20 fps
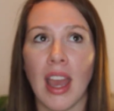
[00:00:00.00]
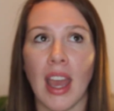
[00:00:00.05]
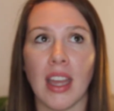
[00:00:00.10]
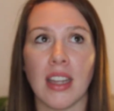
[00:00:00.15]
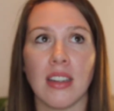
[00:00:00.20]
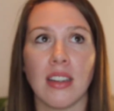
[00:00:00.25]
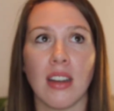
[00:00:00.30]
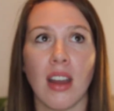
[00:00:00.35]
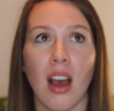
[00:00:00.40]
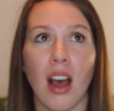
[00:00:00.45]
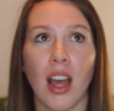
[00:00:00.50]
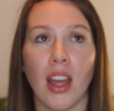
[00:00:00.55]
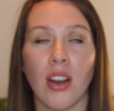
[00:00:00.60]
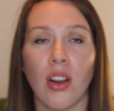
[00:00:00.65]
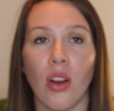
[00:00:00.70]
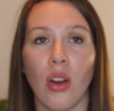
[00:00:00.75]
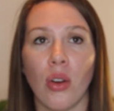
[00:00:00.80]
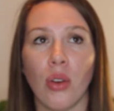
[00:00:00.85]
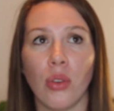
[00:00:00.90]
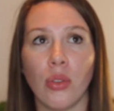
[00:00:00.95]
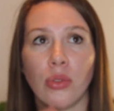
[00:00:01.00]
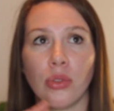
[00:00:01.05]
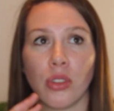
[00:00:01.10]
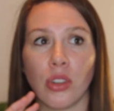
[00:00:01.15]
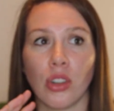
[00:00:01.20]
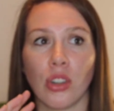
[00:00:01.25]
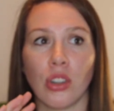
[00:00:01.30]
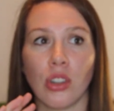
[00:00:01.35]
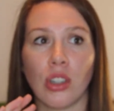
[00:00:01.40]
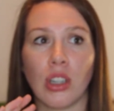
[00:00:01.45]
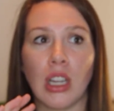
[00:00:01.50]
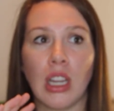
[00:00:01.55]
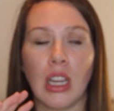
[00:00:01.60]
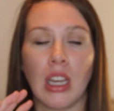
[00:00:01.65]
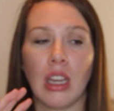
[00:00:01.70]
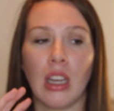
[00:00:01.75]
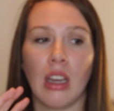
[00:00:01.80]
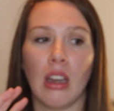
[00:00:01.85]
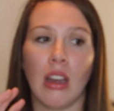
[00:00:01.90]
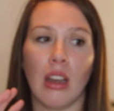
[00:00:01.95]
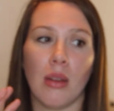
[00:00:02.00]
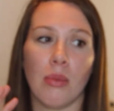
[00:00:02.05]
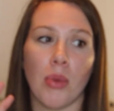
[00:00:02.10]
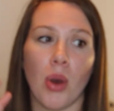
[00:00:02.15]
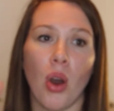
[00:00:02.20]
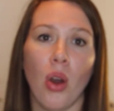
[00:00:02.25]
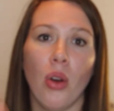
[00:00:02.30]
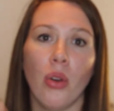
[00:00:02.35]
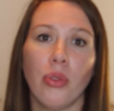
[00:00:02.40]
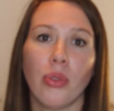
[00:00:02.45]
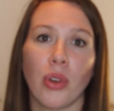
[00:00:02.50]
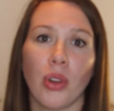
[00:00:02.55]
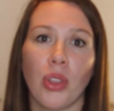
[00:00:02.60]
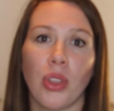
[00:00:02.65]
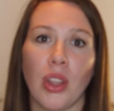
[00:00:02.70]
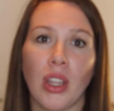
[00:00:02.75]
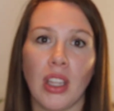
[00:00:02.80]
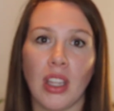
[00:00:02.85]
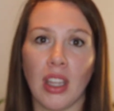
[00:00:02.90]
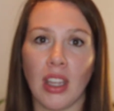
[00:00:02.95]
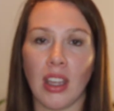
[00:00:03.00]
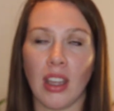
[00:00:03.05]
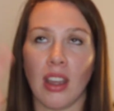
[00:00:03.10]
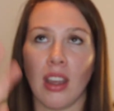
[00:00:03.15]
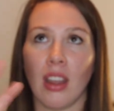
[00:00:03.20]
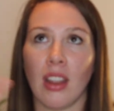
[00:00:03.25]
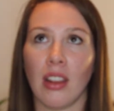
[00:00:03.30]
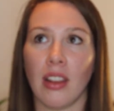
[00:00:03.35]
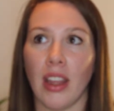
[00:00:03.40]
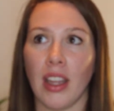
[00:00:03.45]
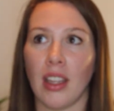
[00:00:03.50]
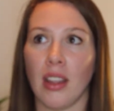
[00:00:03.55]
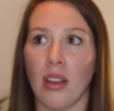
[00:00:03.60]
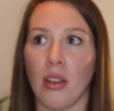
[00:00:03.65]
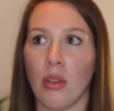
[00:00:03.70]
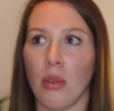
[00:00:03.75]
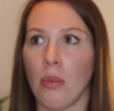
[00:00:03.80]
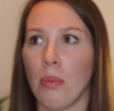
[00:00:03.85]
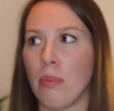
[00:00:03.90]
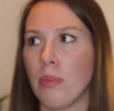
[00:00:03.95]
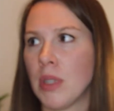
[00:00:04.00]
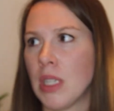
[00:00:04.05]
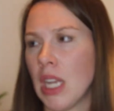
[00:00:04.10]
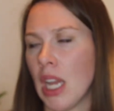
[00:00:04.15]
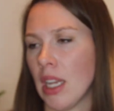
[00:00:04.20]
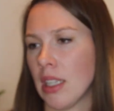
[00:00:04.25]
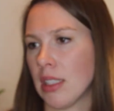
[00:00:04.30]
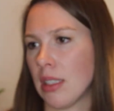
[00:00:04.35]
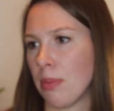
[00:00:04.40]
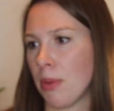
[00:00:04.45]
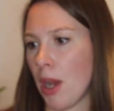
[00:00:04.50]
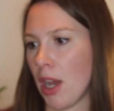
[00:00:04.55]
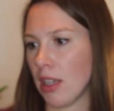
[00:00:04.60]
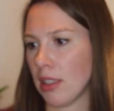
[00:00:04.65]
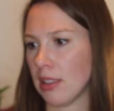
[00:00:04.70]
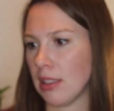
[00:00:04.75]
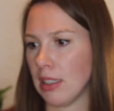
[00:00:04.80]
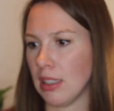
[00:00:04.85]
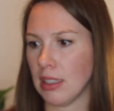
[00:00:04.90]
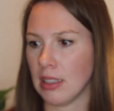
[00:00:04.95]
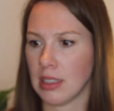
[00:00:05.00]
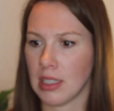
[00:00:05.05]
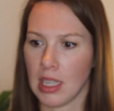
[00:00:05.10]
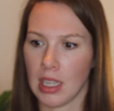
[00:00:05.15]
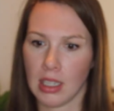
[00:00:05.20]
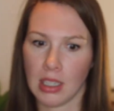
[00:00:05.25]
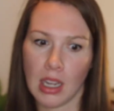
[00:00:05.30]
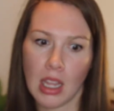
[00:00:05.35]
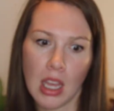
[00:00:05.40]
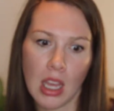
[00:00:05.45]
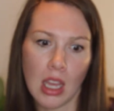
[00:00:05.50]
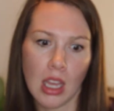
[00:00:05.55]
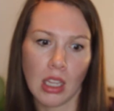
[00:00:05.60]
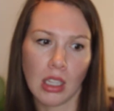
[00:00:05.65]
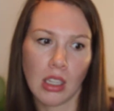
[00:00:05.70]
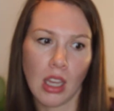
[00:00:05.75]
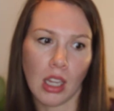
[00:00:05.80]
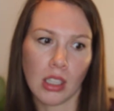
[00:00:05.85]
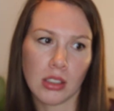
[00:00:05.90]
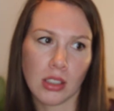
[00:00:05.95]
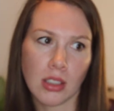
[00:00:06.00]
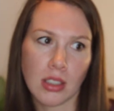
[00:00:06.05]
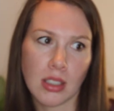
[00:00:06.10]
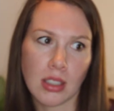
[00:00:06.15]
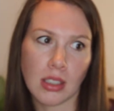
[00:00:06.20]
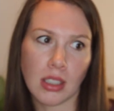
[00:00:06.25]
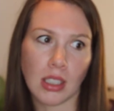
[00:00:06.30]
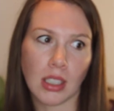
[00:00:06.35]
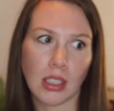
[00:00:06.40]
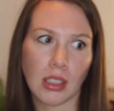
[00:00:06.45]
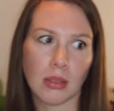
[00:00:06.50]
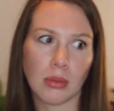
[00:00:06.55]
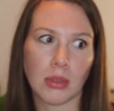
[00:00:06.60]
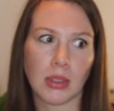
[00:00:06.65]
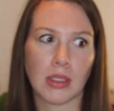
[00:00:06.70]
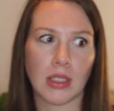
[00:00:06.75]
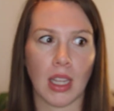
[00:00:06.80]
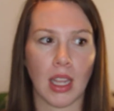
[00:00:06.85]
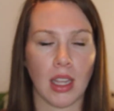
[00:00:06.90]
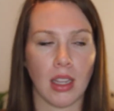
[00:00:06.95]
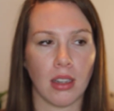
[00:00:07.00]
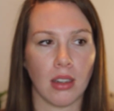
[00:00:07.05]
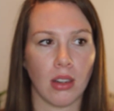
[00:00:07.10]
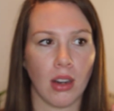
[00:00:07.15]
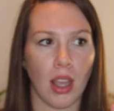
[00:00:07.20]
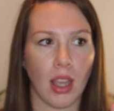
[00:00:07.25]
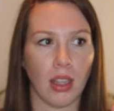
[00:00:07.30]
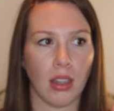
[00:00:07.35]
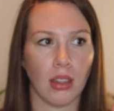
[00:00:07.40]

and not overthinking like text boxes and color schemes and